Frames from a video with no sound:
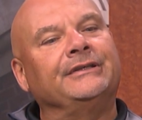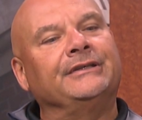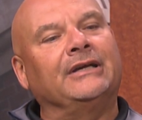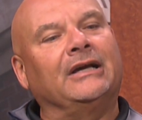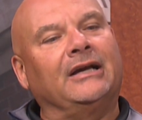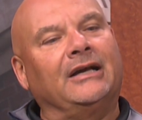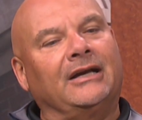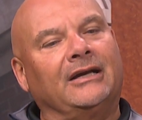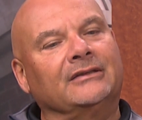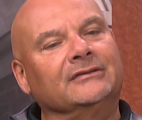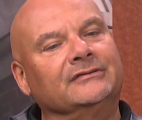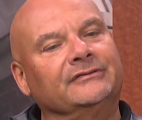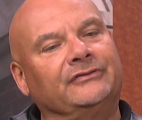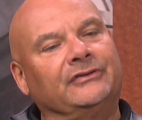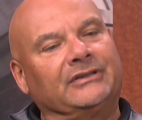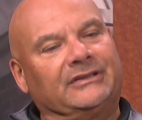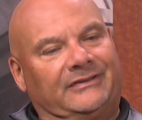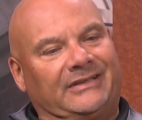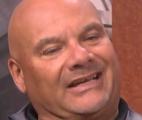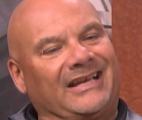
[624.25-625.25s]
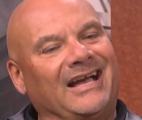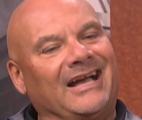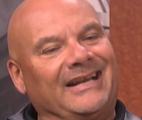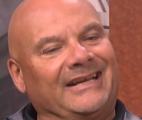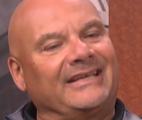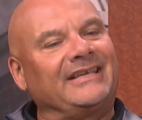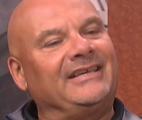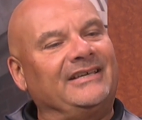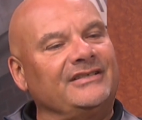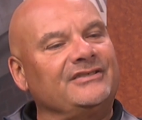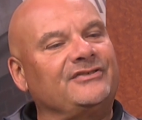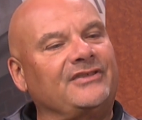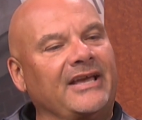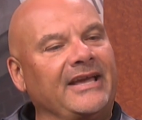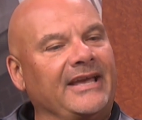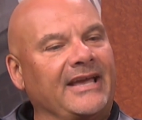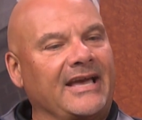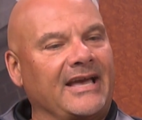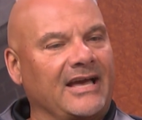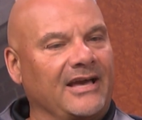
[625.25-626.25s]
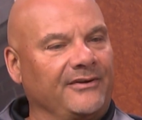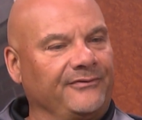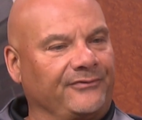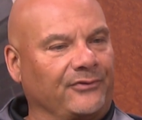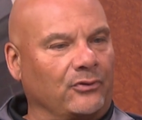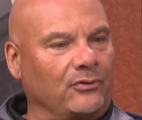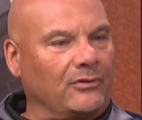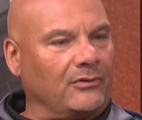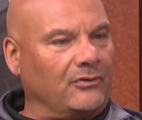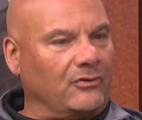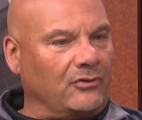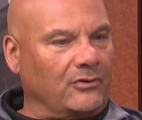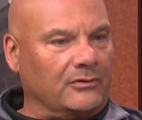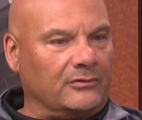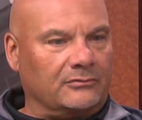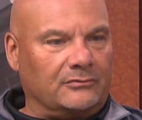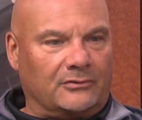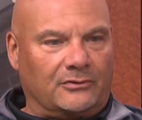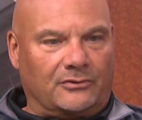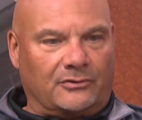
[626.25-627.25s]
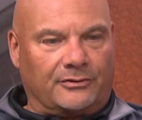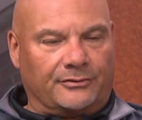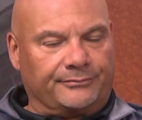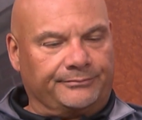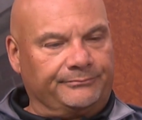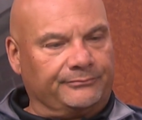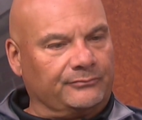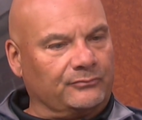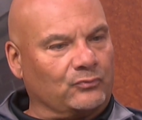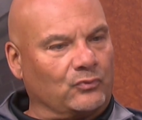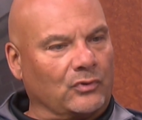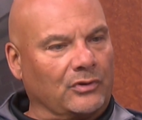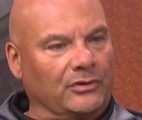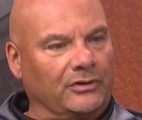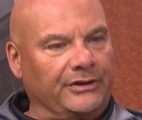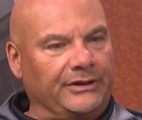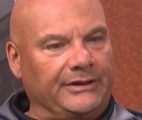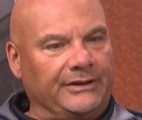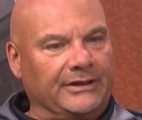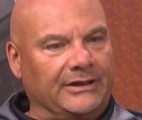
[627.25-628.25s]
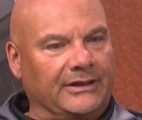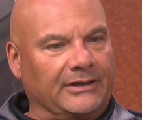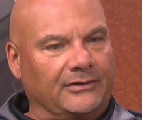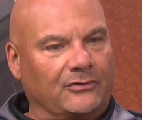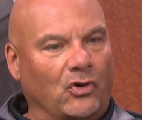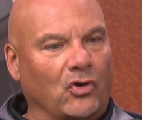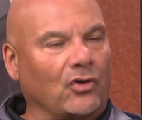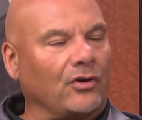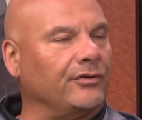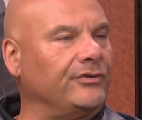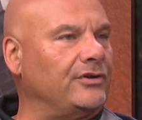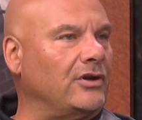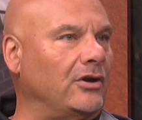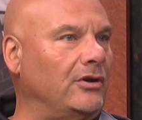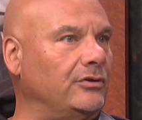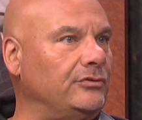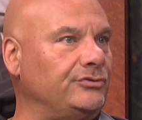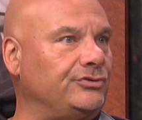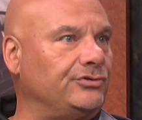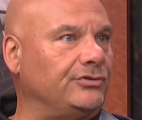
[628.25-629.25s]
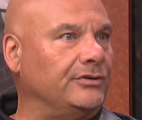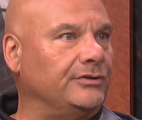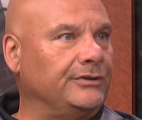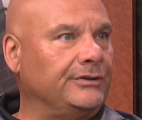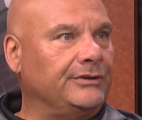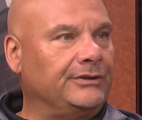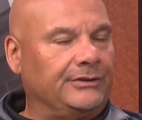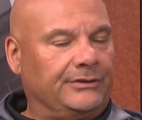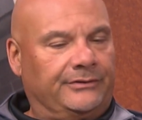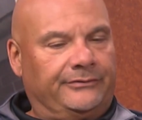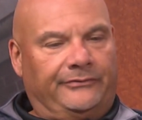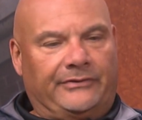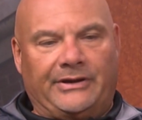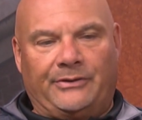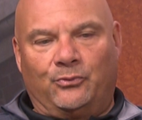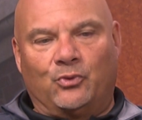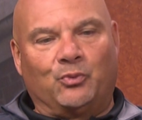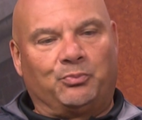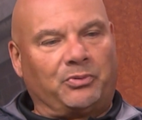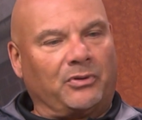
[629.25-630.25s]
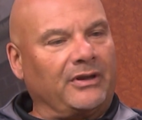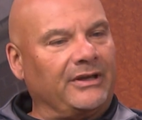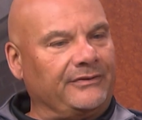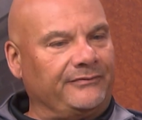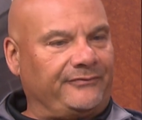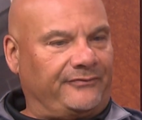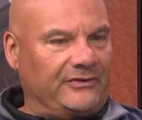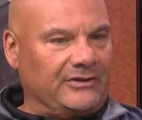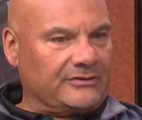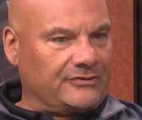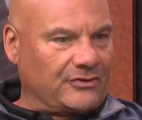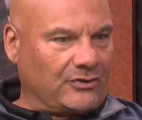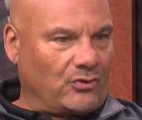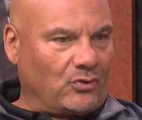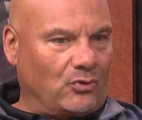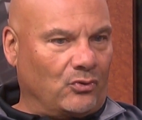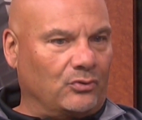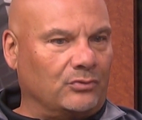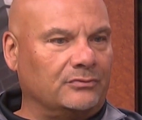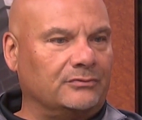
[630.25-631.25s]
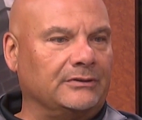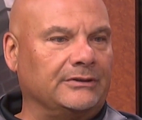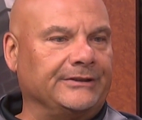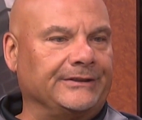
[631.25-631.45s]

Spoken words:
The kind of kids they have are really hard-nosed. They will play physical.